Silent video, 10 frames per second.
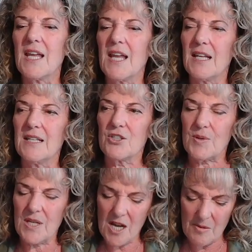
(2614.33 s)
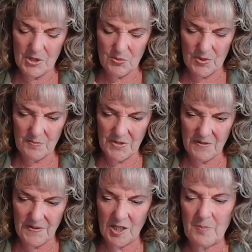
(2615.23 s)
And so e-commerce was
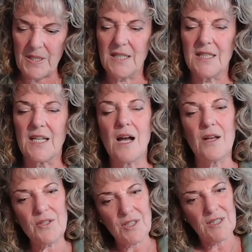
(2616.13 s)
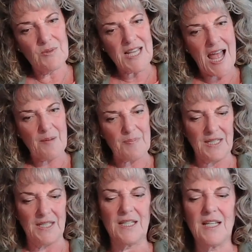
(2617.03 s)
developing. The other thing that was
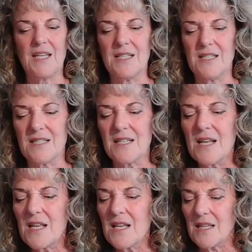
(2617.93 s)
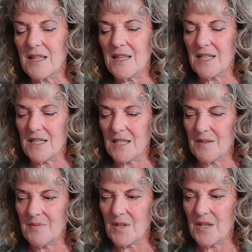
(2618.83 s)
happening is
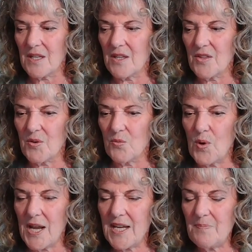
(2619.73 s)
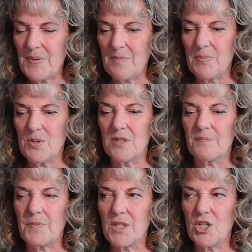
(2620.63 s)
the way
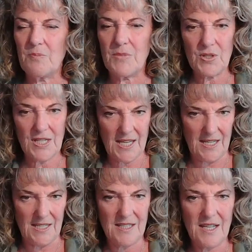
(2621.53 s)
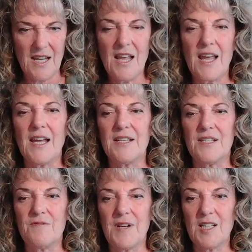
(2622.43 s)
people communicate
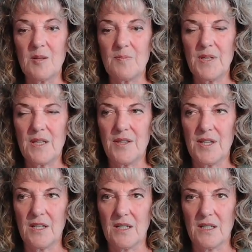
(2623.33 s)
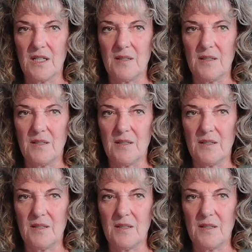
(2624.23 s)
and develop their